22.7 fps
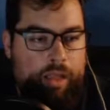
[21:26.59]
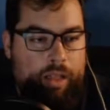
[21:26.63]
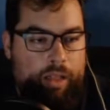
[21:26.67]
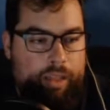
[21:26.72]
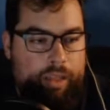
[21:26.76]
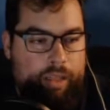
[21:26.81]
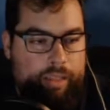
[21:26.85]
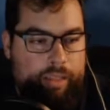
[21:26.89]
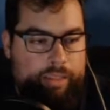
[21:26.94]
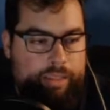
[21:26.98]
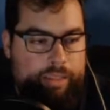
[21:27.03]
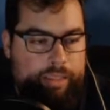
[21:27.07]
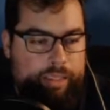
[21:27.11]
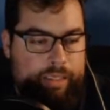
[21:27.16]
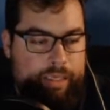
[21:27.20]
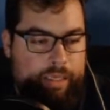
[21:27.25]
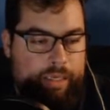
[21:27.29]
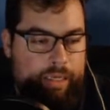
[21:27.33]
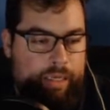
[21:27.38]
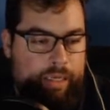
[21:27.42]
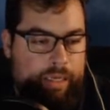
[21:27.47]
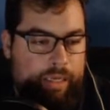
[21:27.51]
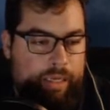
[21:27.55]
Let's
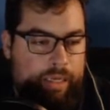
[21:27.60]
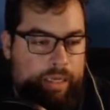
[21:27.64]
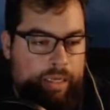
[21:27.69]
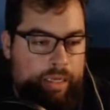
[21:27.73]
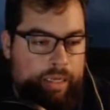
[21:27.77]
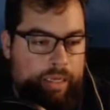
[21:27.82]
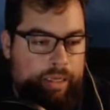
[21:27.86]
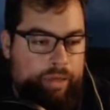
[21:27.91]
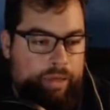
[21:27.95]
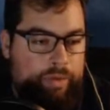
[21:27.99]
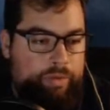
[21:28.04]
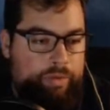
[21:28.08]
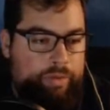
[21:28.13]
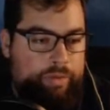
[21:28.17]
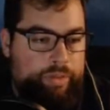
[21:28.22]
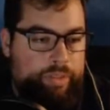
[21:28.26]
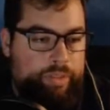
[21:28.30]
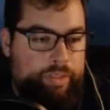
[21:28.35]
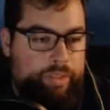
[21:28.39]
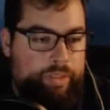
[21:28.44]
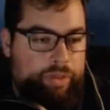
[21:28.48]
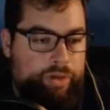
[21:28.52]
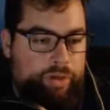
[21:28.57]
use
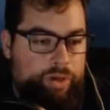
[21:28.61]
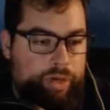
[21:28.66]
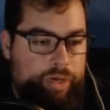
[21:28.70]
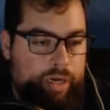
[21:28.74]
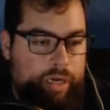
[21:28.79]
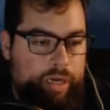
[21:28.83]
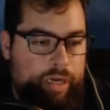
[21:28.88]
this hook.